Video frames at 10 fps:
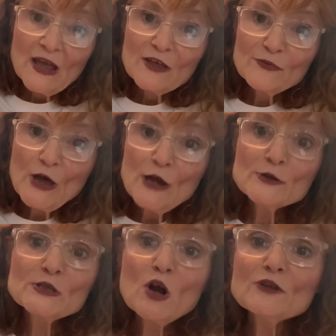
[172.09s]

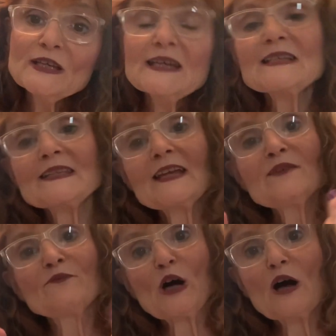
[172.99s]
Those are things that
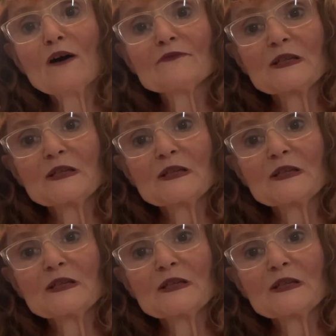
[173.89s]
involve